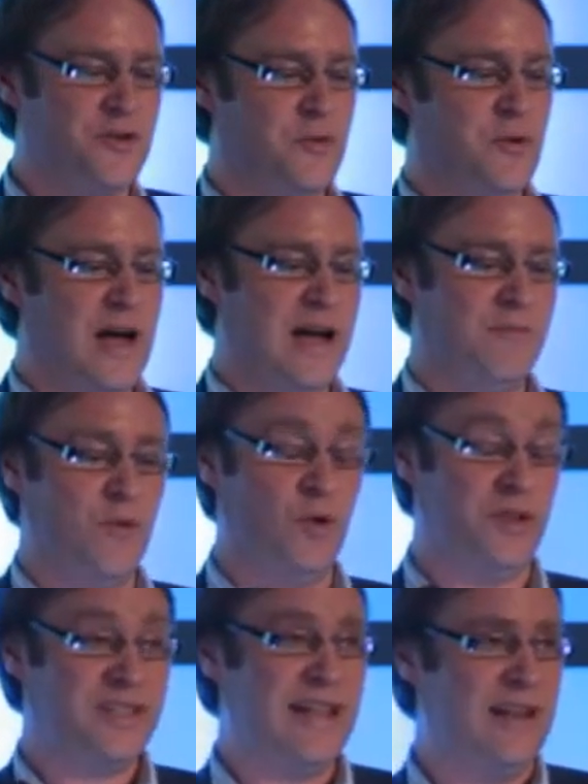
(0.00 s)
to
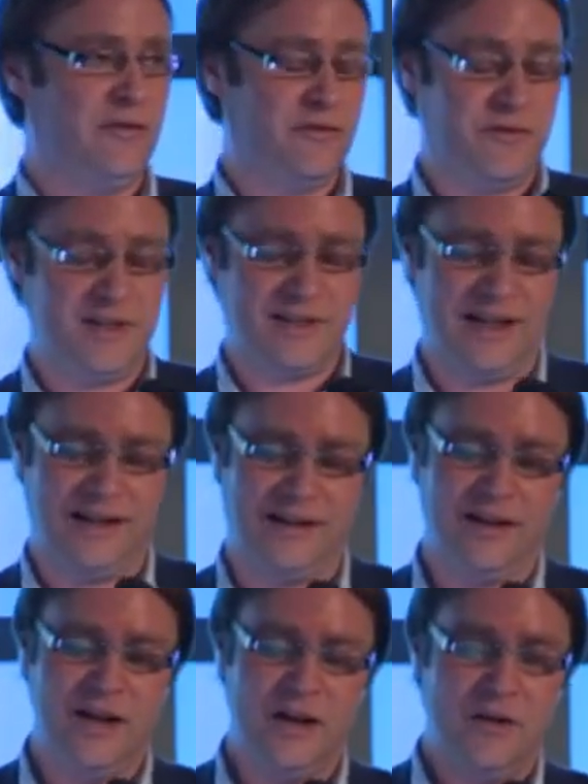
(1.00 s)
understand for this client.